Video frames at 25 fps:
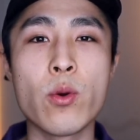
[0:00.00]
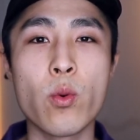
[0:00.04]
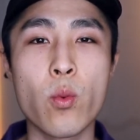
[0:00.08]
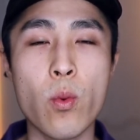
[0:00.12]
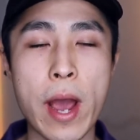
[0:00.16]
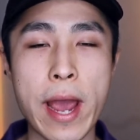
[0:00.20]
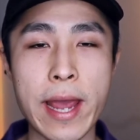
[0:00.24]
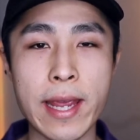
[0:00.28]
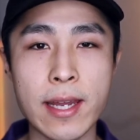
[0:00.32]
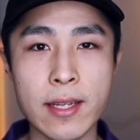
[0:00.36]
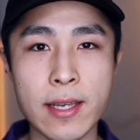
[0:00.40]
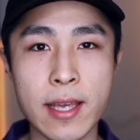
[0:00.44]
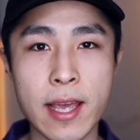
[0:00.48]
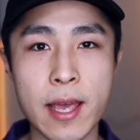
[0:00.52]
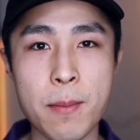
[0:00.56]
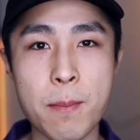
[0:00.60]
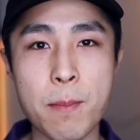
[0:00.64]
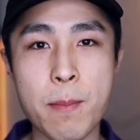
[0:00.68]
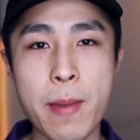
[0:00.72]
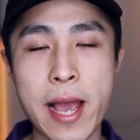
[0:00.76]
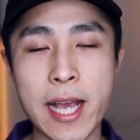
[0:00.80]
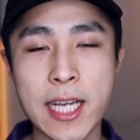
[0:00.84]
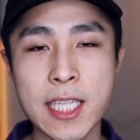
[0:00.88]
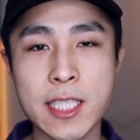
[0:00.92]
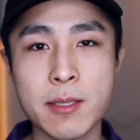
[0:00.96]
way to get
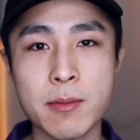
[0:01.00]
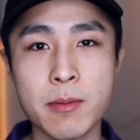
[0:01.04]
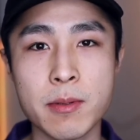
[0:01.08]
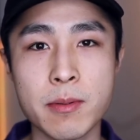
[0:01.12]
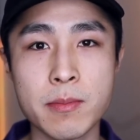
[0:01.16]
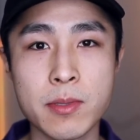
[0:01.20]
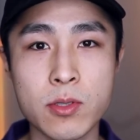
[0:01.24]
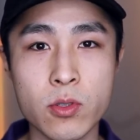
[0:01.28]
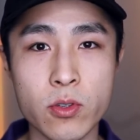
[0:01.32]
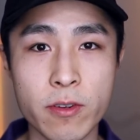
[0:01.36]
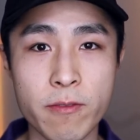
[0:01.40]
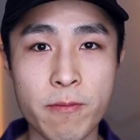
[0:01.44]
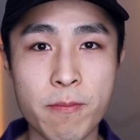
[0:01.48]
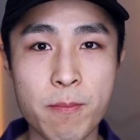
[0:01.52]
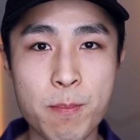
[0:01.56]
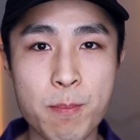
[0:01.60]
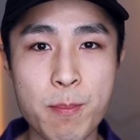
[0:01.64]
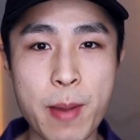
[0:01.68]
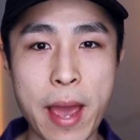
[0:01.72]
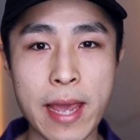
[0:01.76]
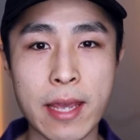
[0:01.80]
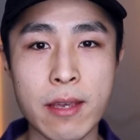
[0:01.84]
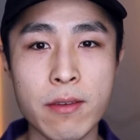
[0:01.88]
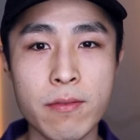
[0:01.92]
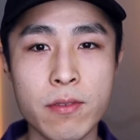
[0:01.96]
maximum sort of
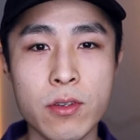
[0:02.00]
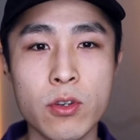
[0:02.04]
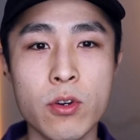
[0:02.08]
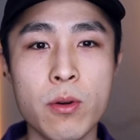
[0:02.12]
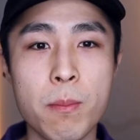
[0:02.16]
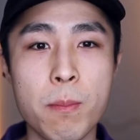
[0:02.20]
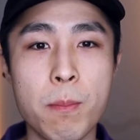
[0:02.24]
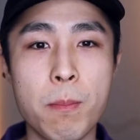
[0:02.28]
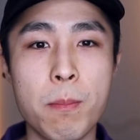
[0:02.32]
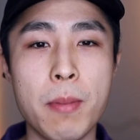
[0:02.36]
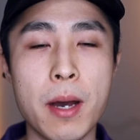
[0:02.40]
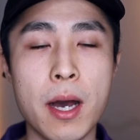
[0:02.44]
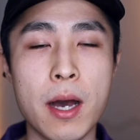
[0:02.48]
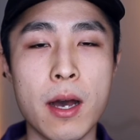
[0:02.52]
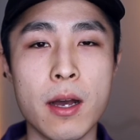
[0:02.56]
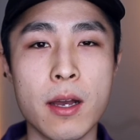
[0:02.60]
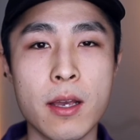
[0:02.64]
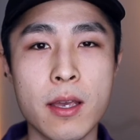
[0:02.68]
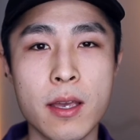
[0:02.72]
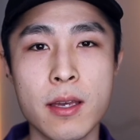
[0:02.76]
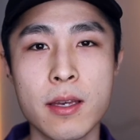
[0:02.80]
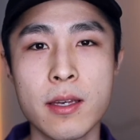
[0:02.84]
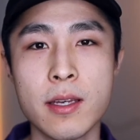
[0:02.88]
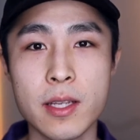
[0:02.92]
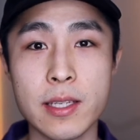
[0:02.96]
bang for your buck.